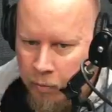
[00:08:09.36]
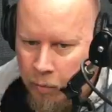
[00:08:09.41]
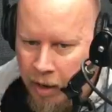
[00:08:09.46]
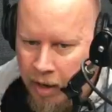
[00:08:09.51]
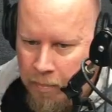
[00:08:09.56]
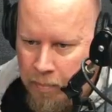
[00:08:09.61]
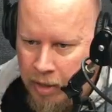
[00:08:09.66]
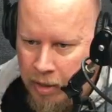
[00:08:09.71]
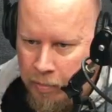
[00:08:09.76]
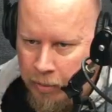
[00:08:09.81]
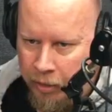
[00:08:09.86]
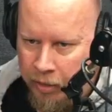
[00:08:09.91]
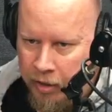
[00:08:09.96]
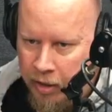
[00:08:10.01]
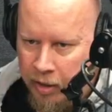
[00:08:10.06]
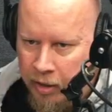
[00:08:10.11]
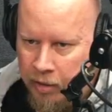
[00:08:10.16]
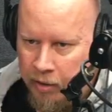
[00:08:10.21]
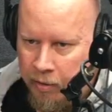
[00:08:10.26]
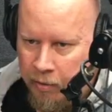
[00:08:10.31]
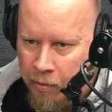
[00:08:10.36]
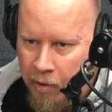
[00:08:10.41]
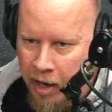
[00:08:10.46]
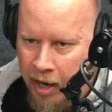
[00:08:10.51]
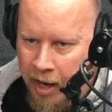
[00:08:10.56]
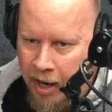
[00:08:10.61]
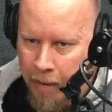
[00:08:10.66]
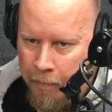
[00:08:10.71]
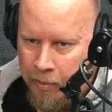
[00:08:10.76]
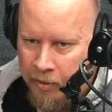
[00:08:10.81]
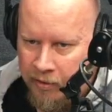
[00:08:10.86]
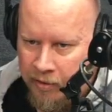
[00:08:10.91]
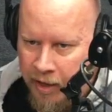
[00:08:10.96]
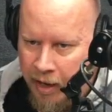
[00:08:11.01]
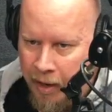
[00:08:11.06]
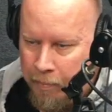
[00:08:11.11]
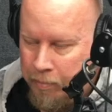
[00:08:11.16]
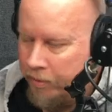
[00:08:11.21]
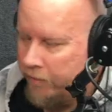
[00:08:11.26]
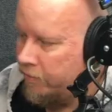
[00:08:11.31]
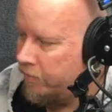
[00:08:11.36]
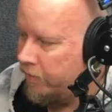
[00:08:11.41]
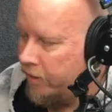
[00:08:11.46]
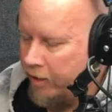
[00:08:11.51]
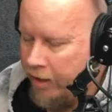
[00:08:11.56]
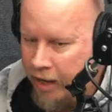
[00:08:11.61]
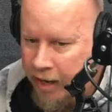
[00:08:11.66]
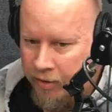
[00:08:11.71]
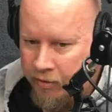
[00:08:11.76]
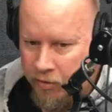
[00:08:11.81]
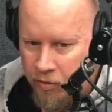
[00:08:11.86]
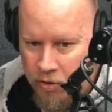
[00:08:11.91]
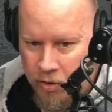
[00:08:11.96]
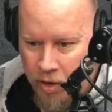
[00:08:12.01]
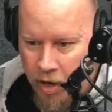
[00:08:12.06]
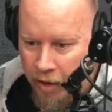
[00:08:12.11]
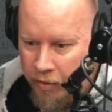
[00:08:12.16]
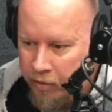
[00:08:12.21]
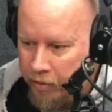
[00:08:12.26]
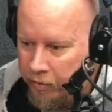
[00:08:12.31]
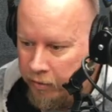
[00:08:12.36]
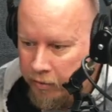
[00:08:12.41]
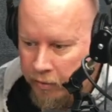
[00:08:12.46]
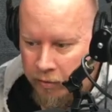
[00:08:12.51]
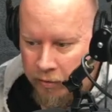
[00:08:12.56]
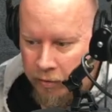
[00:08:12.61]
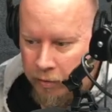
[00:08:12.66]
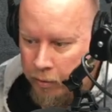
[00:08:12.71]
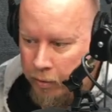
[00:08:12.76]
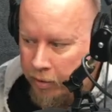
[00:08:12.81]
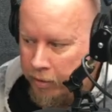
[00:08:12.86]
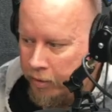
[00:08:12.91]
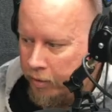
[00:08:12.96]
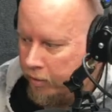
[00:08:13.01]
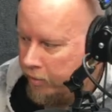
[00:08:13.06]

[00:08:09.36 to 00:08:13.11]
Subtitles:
why people think what happens, and it has nothing to do with it.